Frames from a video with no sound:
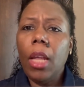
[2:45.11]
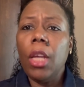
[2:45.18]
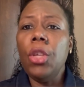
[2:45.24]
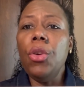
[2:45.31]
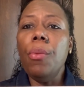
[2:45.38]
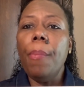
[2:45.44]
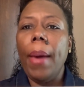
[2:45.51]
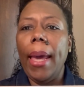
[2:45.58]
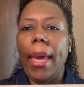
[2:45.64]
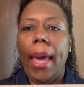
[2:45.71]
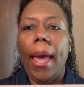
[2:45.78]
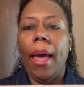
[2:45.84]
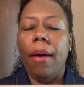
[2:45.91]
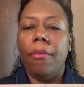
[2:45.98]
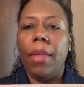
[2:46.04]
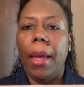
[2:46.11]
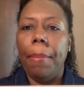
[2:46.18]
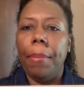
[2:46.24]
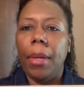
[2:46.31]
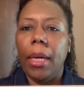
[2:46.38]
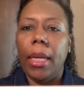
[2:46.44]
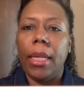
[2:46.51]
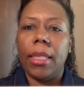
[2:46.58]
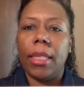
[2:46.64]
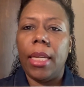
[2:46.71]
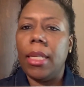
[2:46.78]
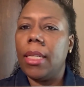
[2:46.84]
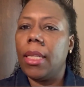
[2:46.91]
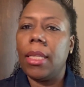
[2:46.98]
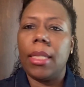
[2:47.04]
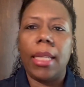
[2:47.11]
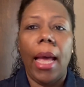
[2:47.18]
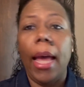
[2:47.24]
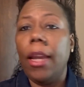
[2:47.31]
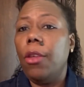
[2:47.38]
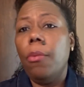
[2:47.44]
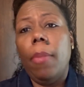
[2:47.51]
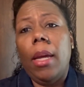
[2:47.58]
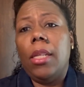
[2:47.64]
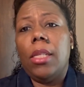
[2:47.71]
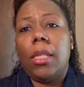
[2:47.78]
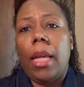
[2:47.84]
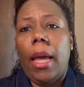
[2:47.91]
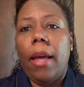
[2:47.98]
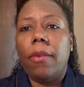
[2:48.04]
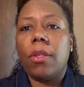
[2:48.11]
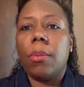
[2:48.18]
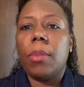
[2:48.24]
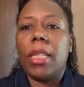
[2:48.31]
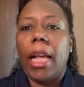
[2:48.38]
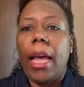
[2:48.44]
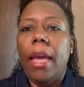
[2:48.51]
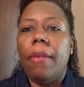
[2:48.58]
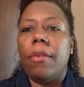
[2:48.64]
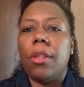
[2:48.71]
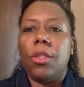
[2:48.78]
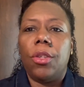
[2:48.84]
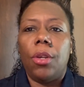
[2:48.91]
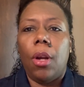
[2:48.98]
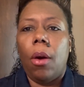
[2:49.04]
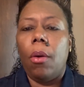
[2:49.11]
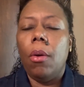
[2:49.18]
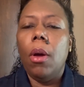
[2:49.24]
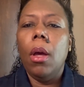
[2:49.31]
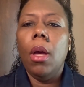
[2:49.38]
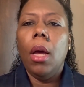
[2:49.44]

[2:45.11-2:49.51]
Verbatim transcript: you may have that money sitting to the side and you may just have some savings, you know,